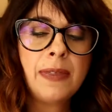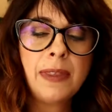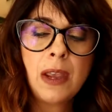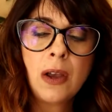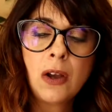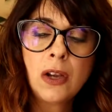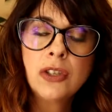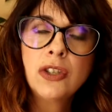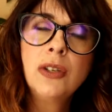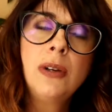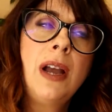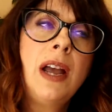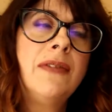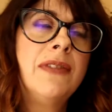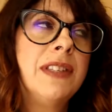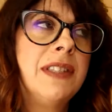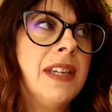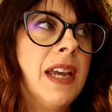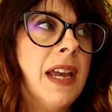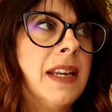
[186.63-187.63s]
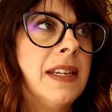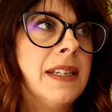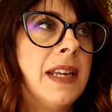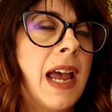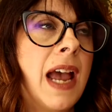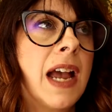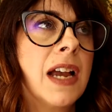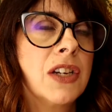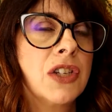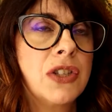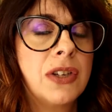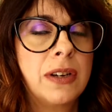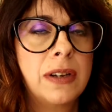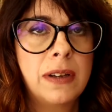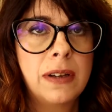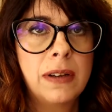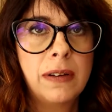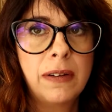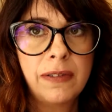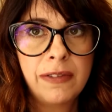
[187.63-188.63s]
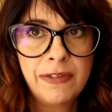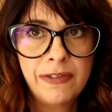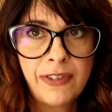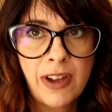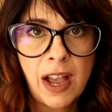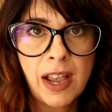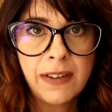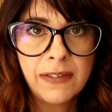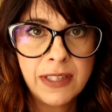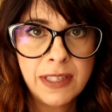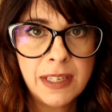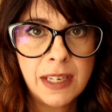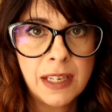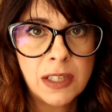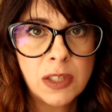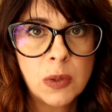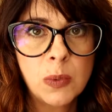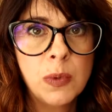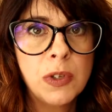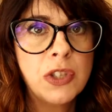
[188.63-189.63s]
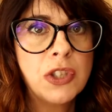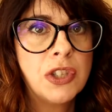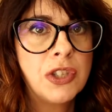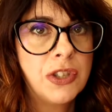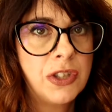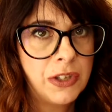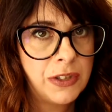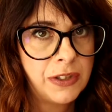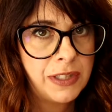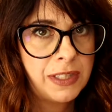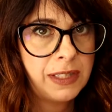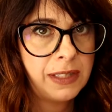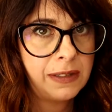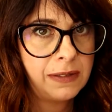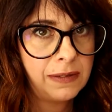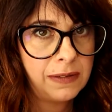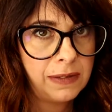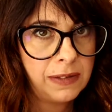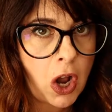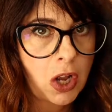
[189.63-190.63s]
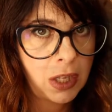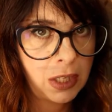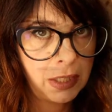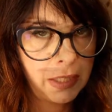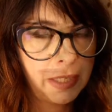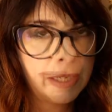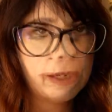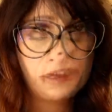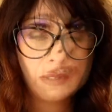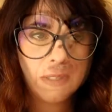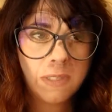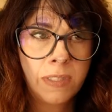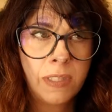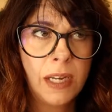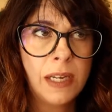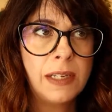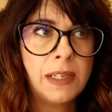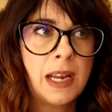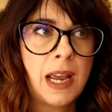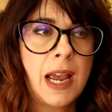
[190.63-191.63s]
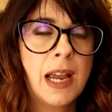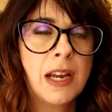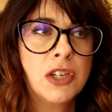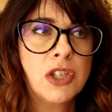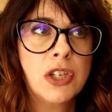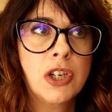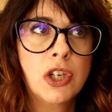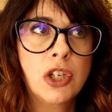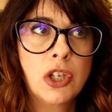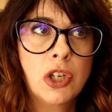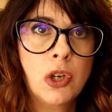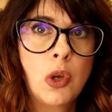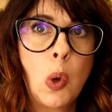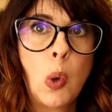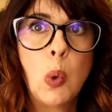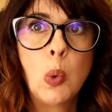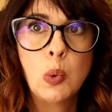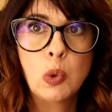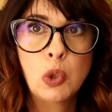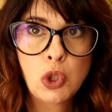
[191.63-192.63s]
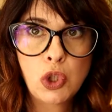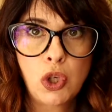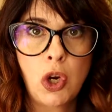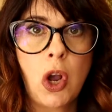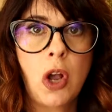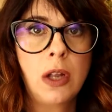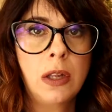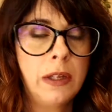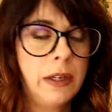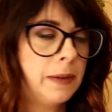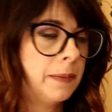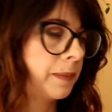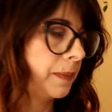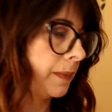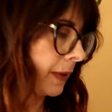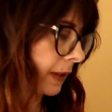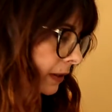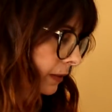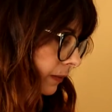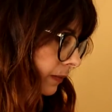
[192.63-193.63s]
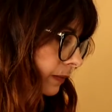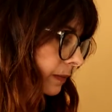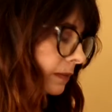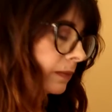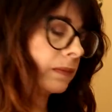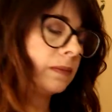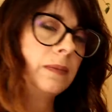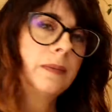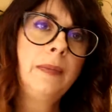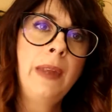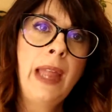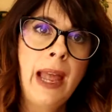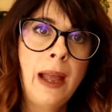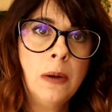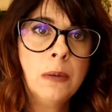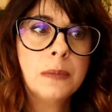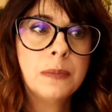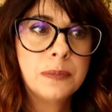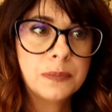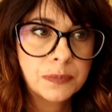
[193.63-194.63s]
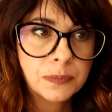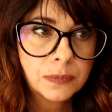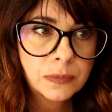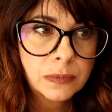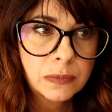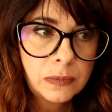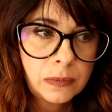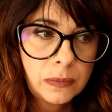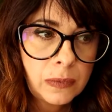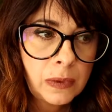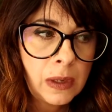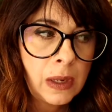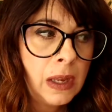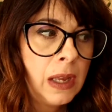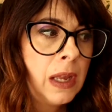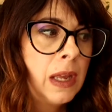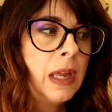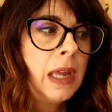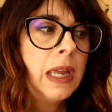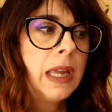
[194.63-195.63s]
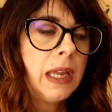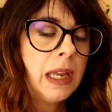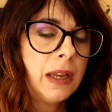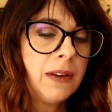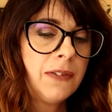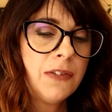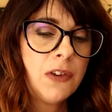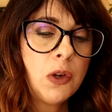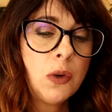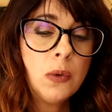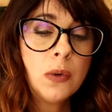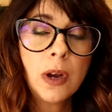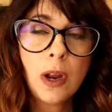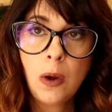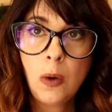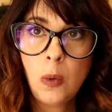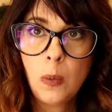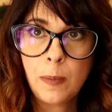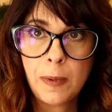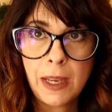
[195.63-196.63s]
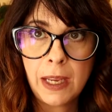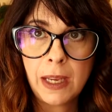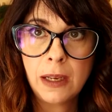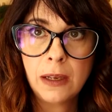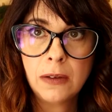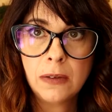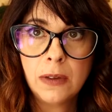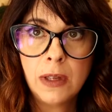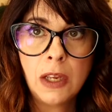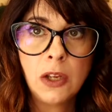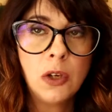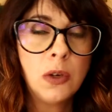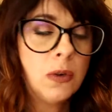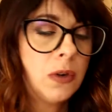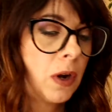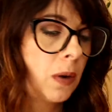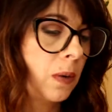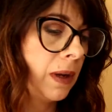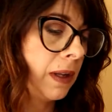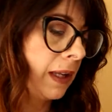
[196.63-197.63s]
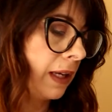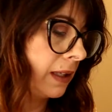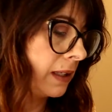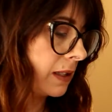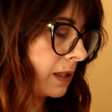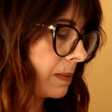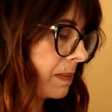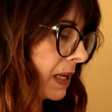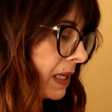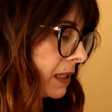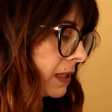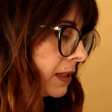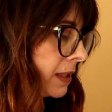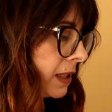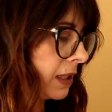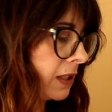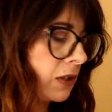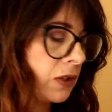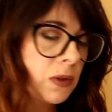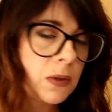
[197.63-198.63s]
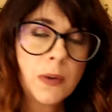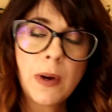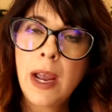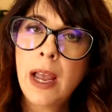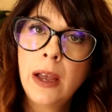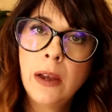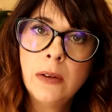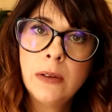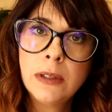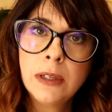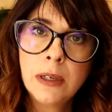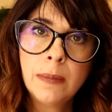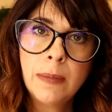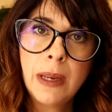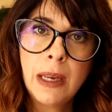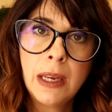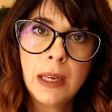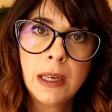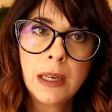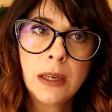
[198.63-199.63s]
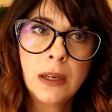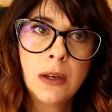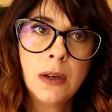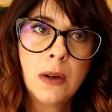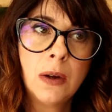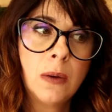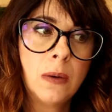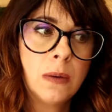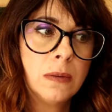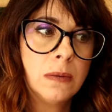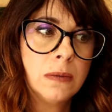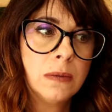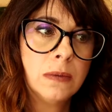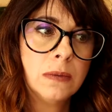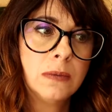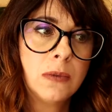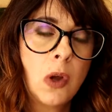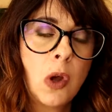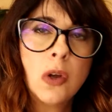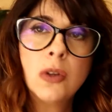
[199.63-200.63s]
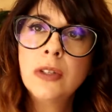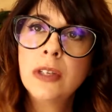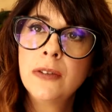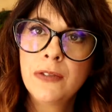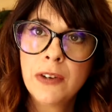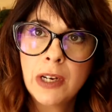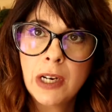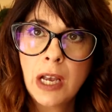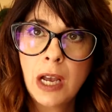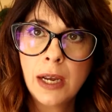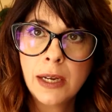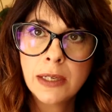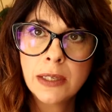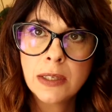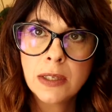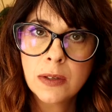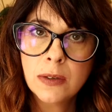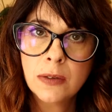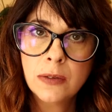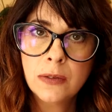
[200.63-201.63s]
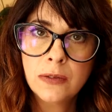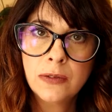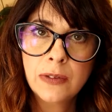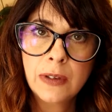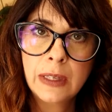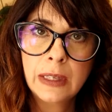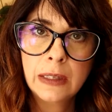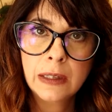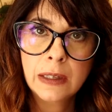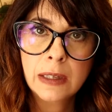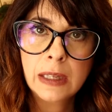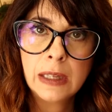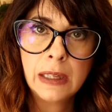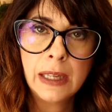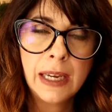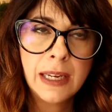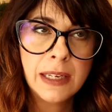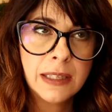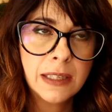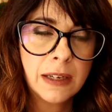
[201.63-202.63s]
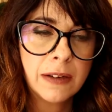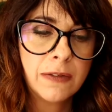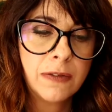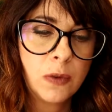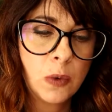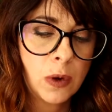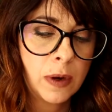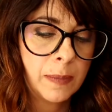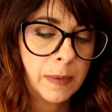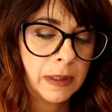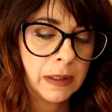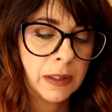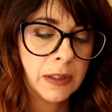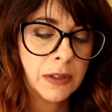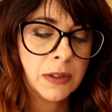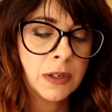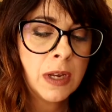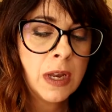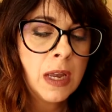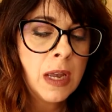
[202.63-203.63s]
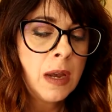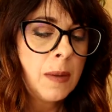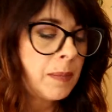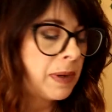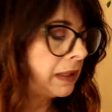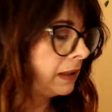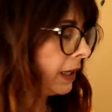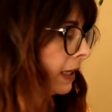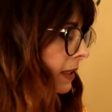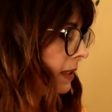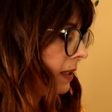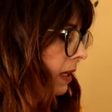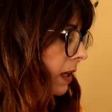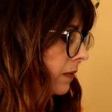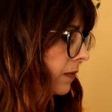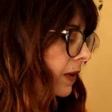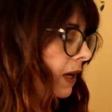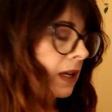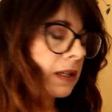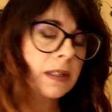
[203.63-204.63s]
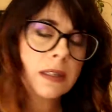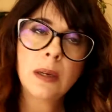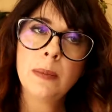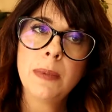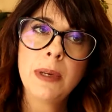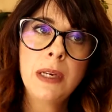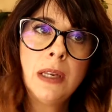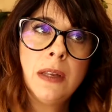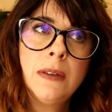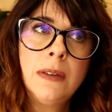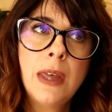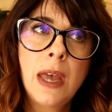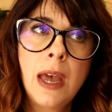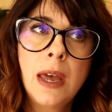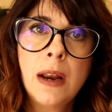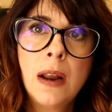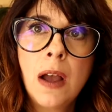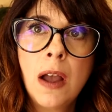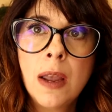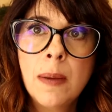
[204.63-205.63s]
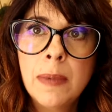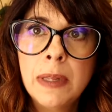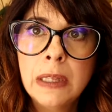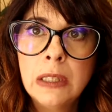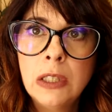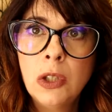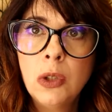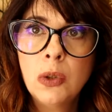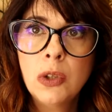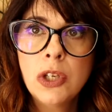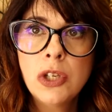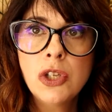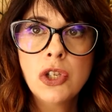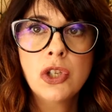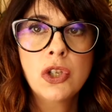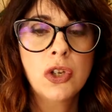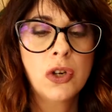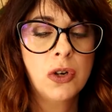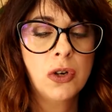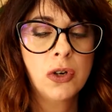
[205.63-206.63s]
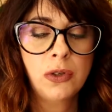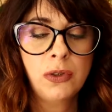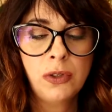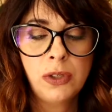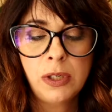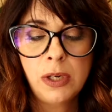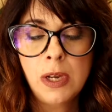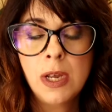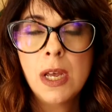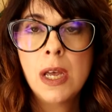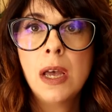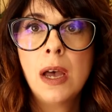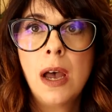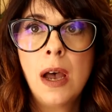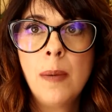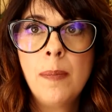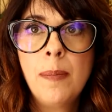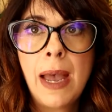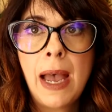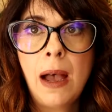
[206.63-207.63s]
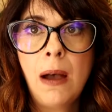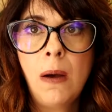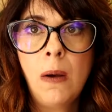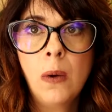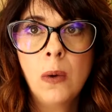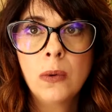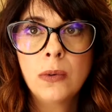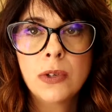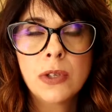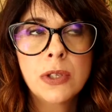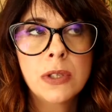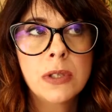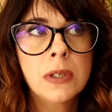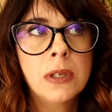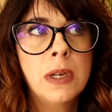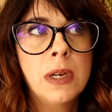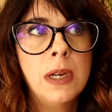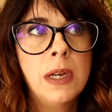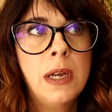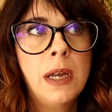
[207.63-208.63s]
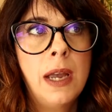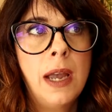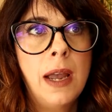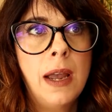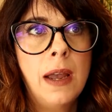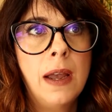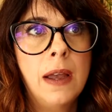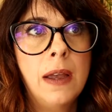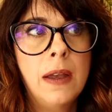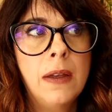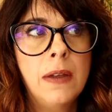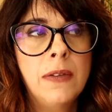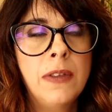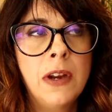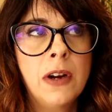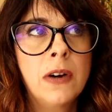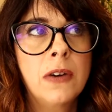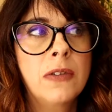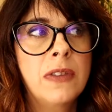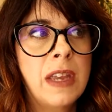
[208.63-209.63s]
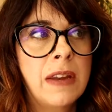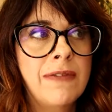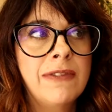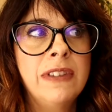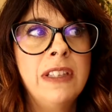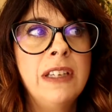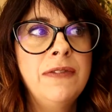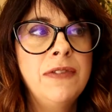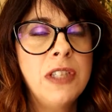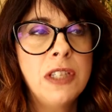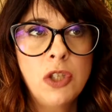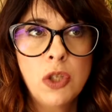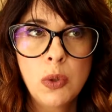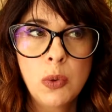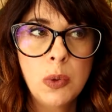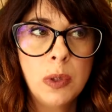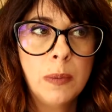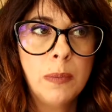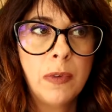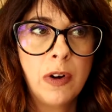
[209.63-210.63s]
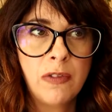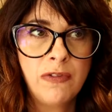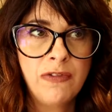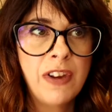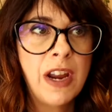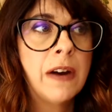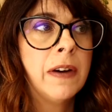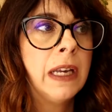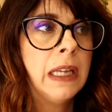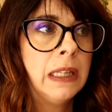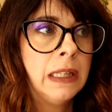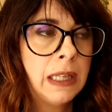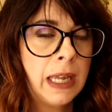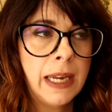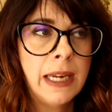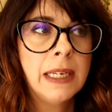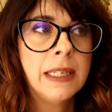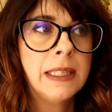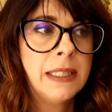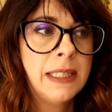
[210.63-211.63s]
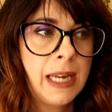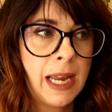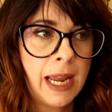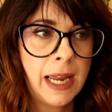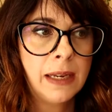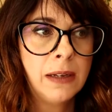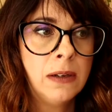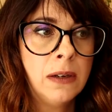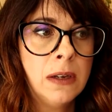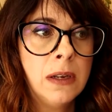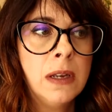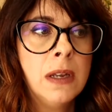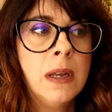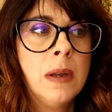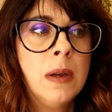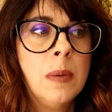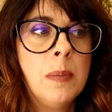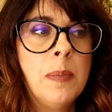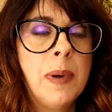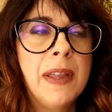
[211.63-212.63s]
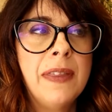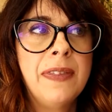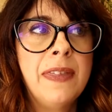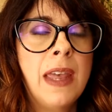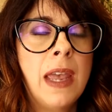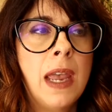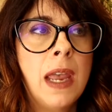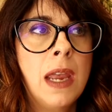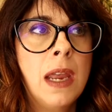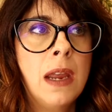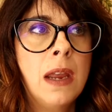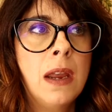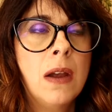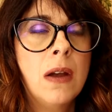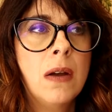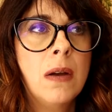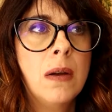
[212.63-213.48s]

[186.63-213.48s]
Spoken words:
they also have a 10-56, which is their chocolate, 10-gold chocolate. Now, if you know me, then you know I like to mix things around and make, you know, all different kinds of glazing formulas. But let's say I've got somebody that I'm a little concerned about. They've lifted to a very light 10, but I